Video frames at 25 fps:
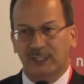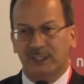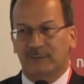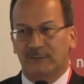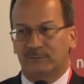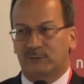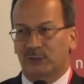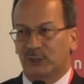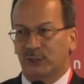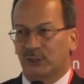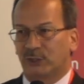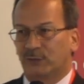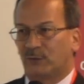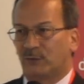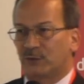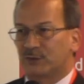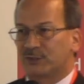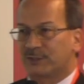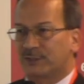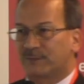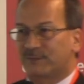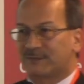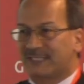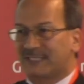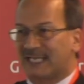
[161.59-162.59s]
of the
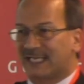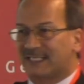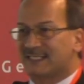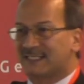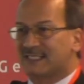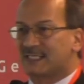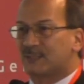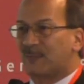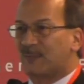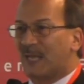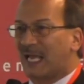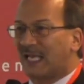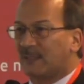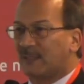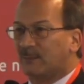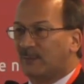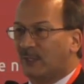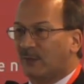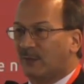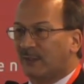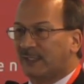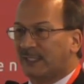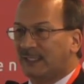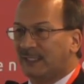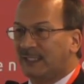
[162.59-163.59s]
University of Texas Pan
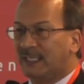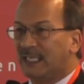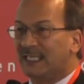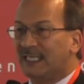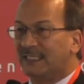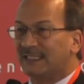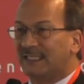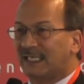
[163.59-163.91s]
American